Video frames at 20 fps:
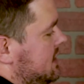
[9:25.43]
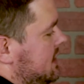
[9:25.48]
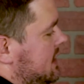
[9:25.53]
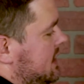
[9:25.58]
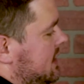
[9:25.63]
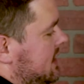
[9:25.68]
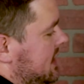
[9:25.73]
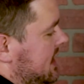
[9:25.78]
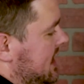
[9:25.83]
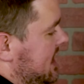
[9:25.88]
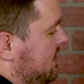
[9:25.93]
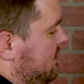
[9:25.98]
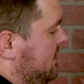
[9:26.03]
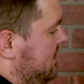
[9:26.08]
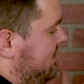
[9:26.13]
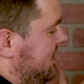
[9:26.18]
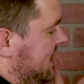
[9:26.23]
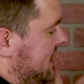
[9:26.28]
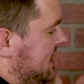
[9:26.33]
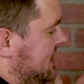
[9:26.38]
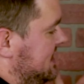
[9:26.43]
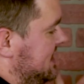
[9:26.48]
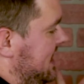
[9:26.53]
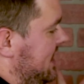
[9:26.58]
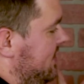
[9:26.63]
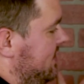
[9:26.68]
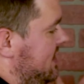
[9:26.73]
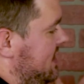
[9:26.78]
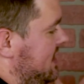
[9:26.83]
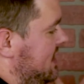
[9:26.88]
And again, if I get it
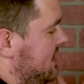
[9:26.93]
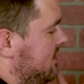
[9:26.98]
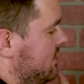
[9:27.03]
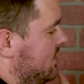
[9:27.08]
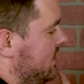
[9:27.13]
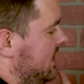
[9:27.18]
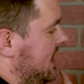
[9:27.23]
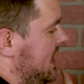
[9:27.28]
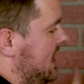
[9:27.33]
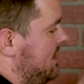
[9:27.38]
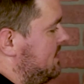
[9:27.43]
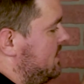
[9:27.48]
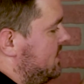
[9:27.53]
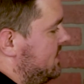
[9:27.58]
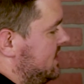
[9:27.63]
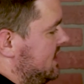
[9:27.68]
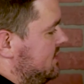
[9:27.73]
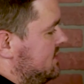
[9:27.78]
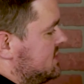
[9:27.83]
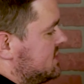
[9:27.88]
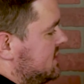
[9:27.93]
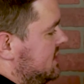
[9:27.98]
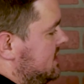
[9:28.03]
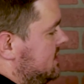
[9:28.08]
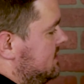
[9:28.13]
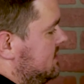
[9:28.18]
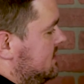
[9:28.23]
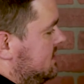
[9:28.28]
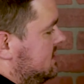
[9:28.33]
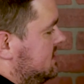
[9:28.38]
dialed in and I'm really happy with it, I'm just going
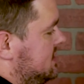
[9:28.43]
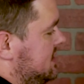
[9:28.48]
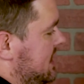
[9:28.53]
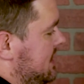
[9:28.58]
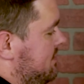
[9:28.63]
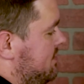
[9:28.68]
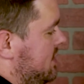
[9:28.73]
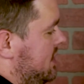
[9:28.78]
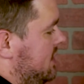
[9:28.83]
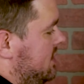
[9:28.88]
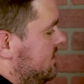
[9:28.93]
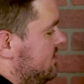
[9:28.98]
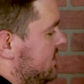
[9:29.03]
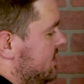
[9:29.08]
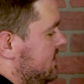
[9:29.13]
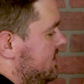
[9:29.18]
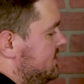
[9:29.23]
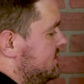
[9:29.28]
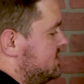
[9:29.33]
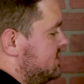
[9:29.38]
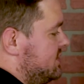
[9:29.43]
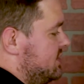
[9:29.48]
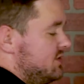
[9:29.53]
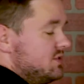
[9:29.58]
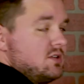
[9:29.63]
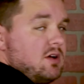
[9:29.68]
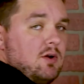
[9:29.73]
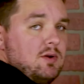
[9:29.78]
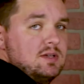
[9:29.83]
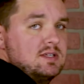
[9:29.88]
to tape right over those so
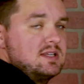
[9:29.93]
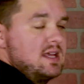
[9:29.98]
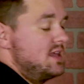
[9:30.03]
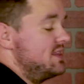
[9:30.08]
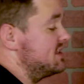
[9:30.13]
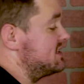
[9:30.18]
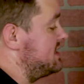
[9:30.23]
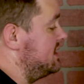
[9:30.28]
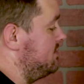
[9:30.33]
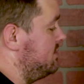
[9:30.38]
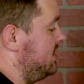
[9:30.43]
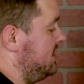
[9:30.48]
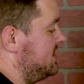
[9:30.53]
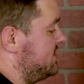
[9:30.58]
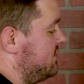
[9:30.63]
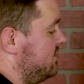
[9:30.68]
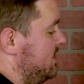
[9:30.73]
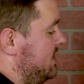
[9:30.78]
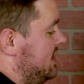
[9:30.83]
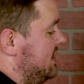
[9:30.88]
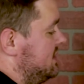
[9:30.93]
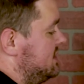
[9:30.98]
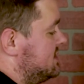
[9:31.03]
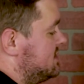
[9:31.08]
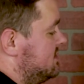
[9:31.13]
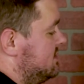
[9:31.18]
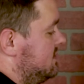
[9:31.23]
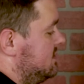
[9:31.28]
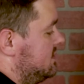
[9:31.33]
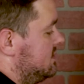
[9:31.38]
those always stay in the same place for me, and I
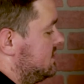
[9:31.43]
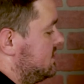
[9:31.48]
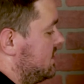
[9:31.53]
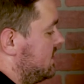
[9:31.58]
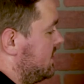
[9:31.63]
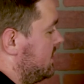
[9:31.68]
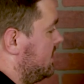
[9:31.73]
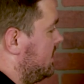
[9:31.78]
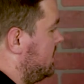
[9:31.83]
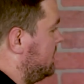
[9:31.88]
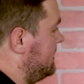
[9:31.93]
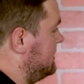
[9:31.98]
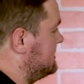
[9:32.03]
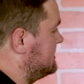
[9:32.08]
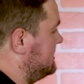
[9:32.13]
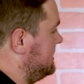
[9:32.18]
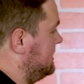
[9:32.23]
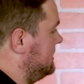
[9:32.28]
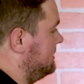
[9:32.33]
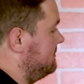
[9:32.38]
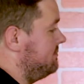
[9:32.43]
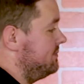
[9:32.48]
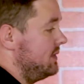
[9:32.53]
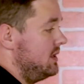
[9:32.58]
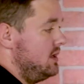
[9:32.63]
just turn it on as needed.